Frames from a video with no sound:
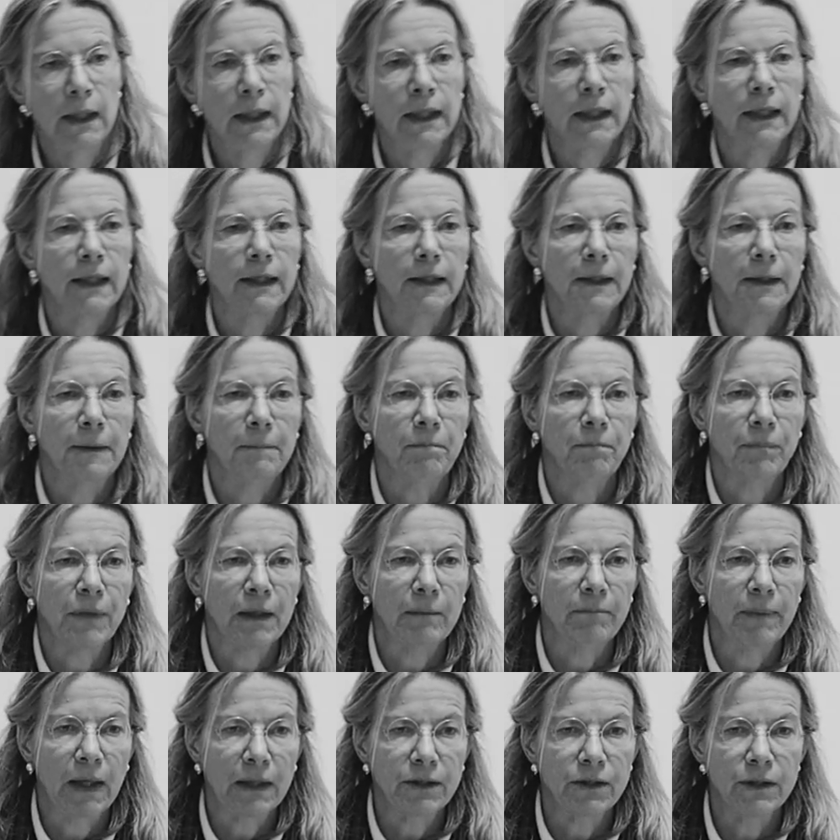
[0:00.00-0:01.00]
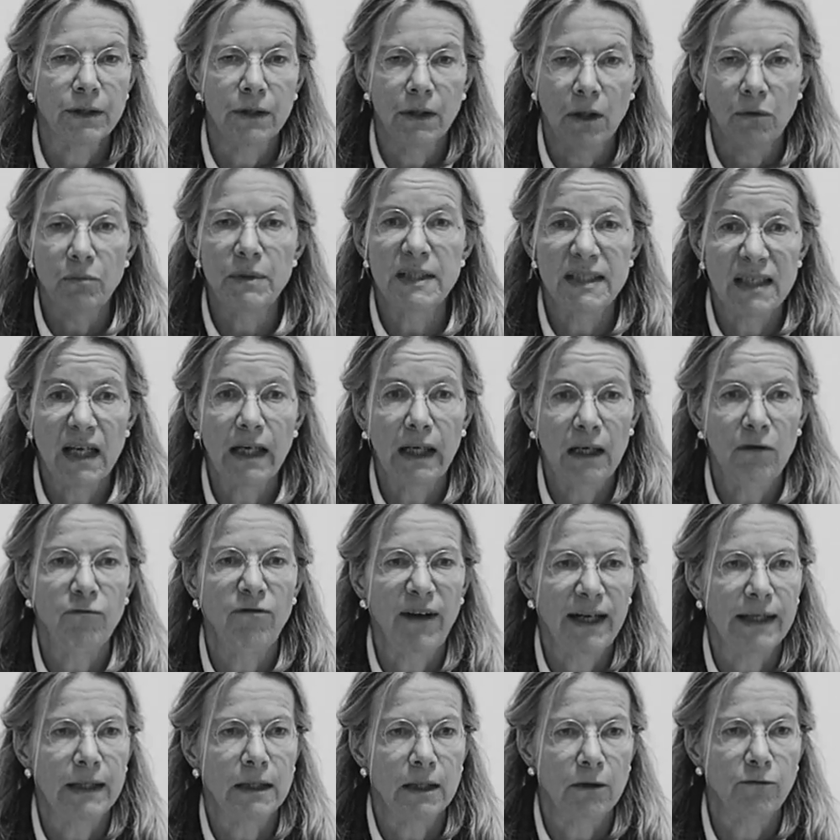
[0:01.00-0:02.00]
But we say
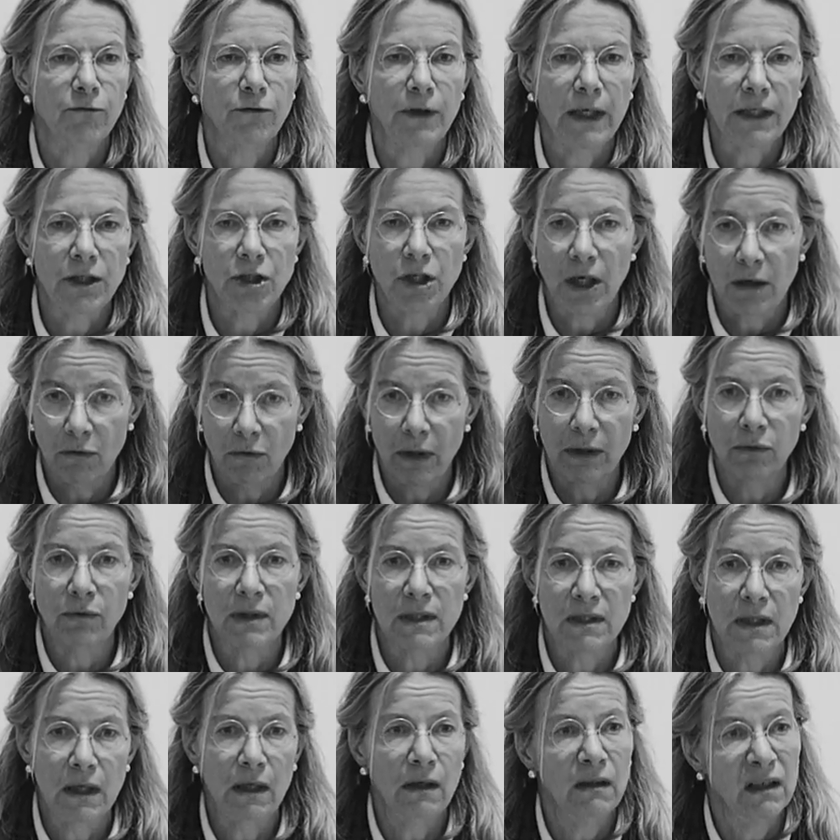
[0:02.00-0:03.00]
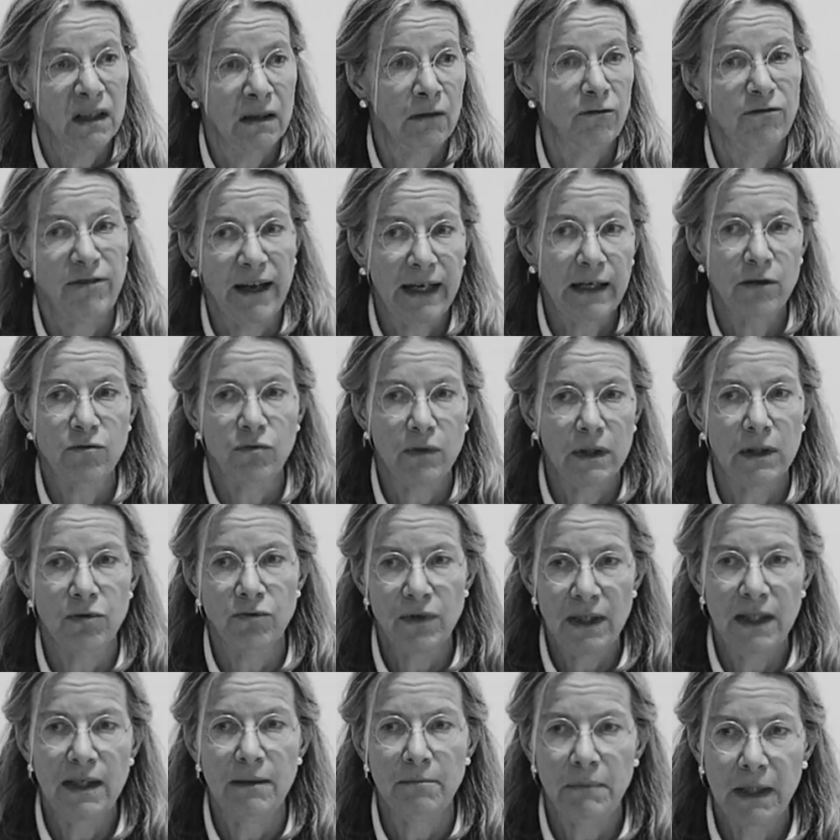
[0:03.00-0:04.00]
invent in French, and when we say invent, we
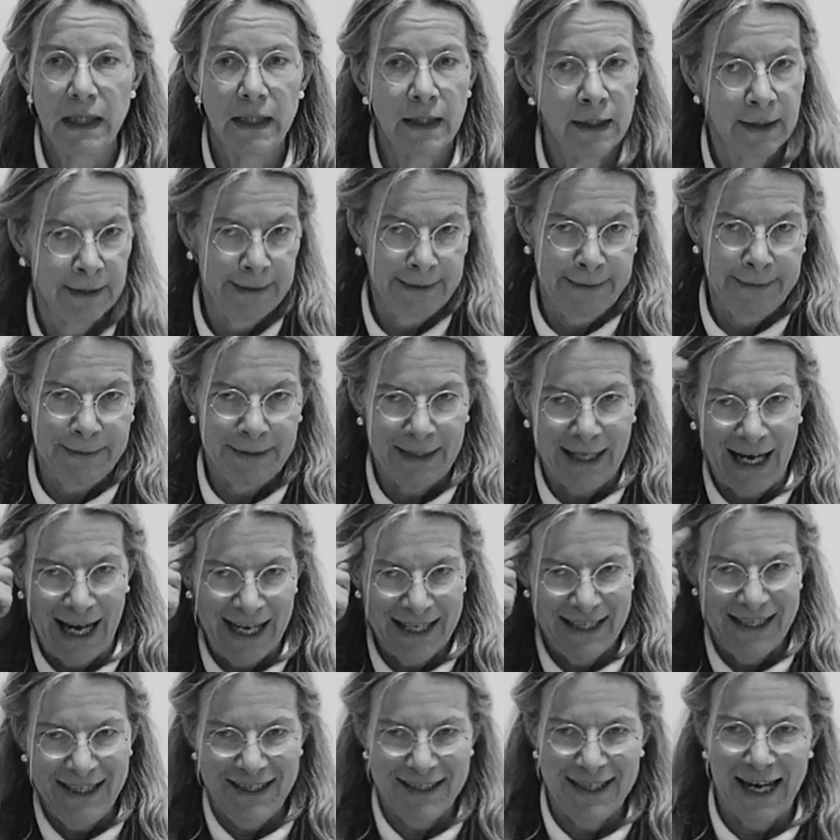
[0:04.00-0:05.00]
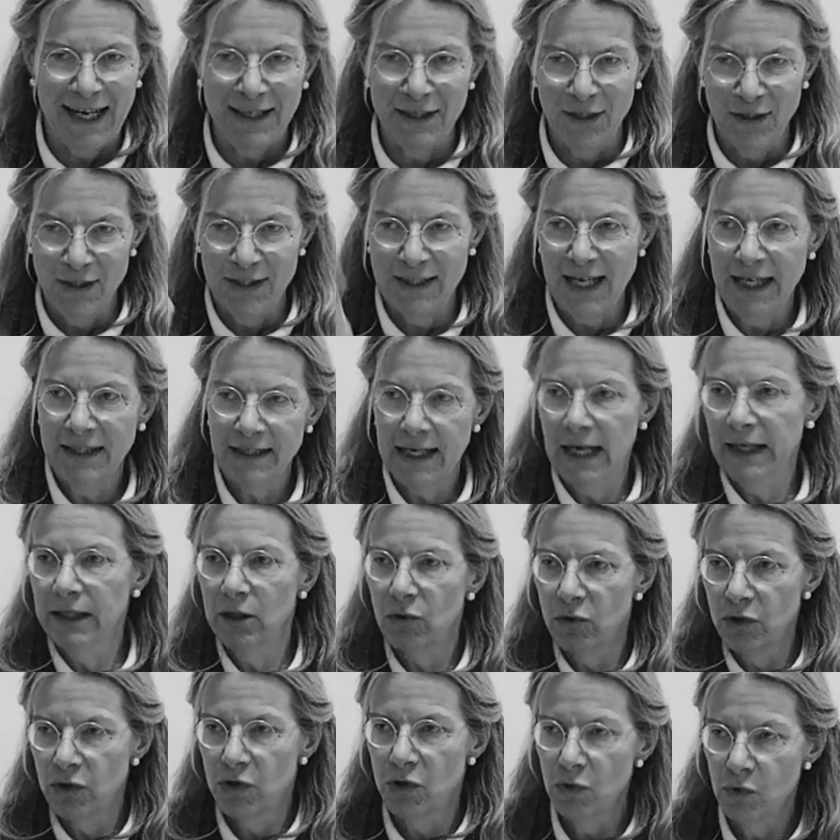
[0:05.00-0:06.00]
really mean I decided that I
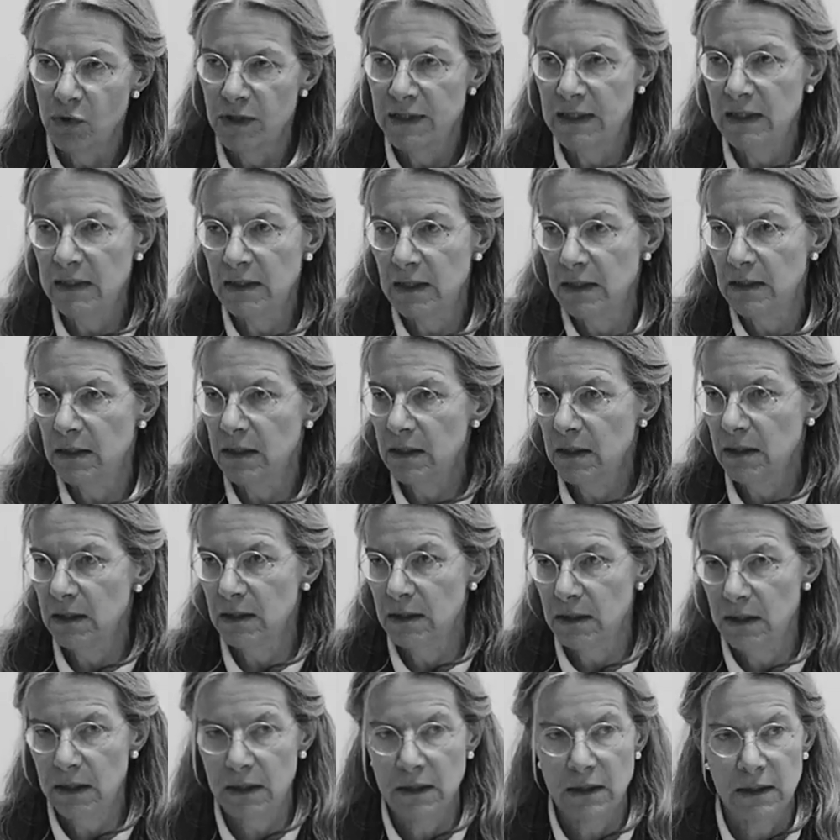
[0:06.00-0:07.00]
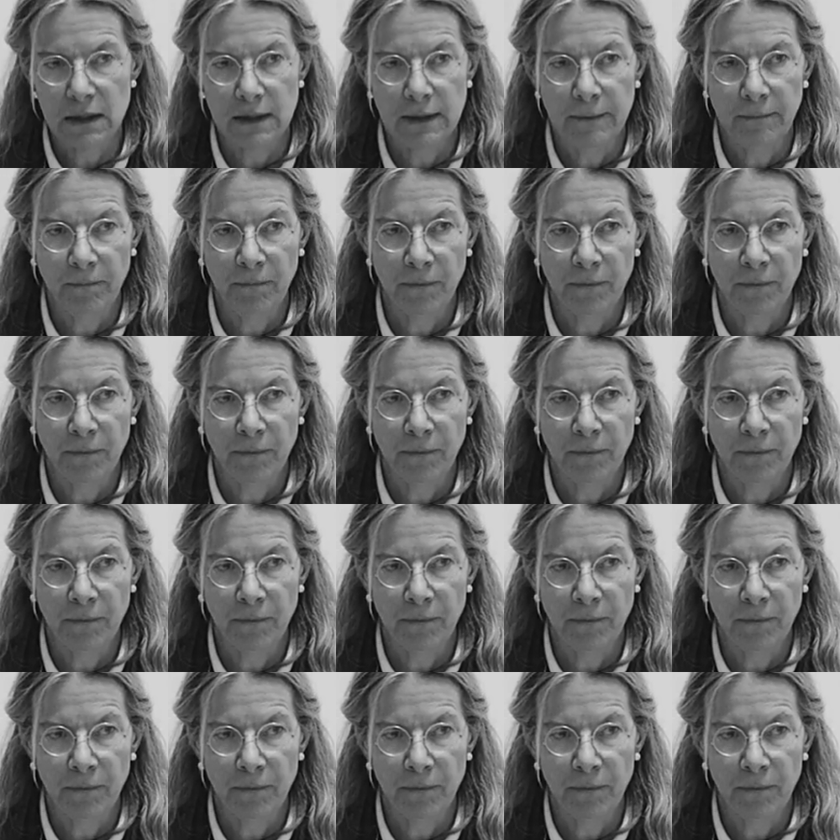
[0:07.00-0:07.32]
could do this and this and this.